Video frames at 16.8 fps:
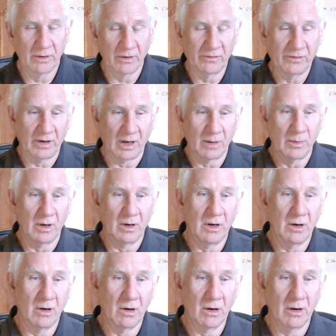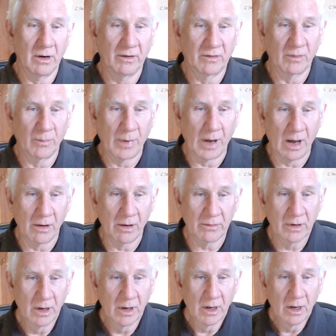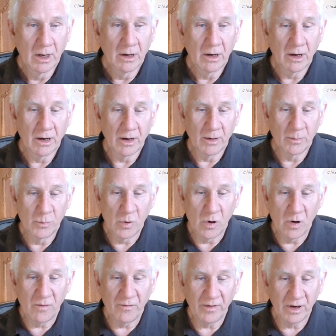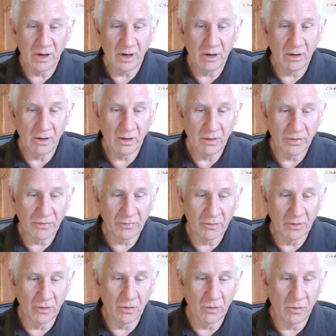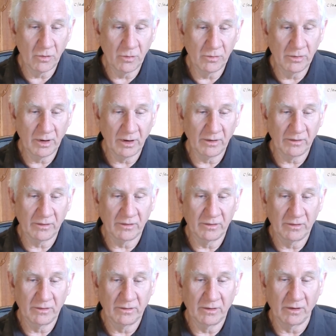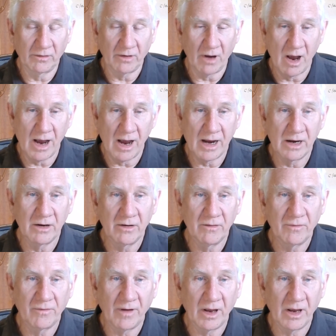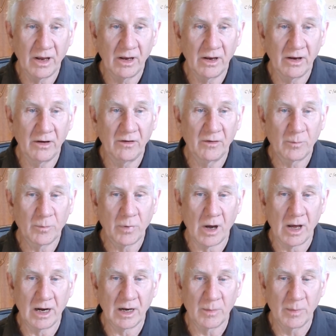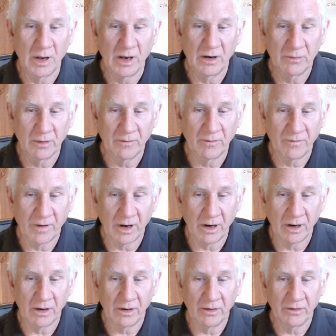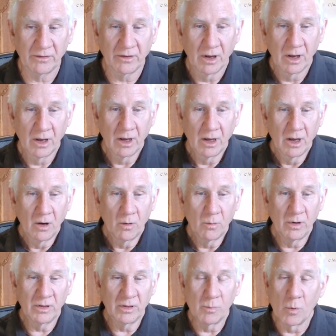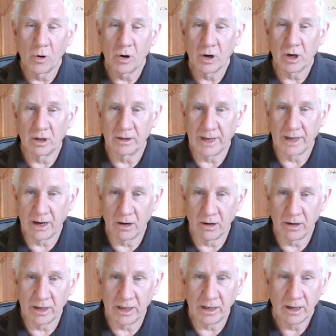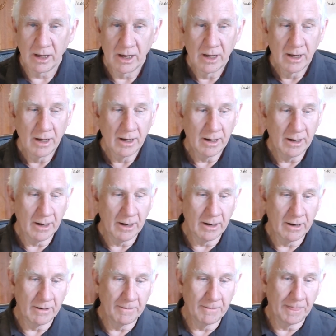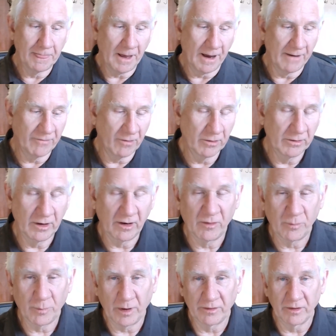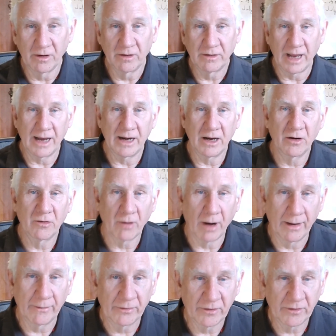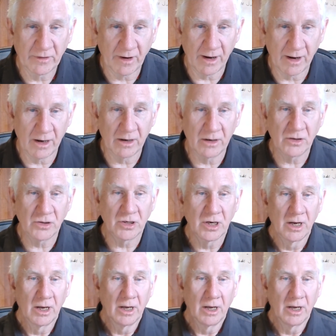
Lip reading: segment here is about moving through this design phase, product management phase, with more clarity. I've heard the expression data drives change.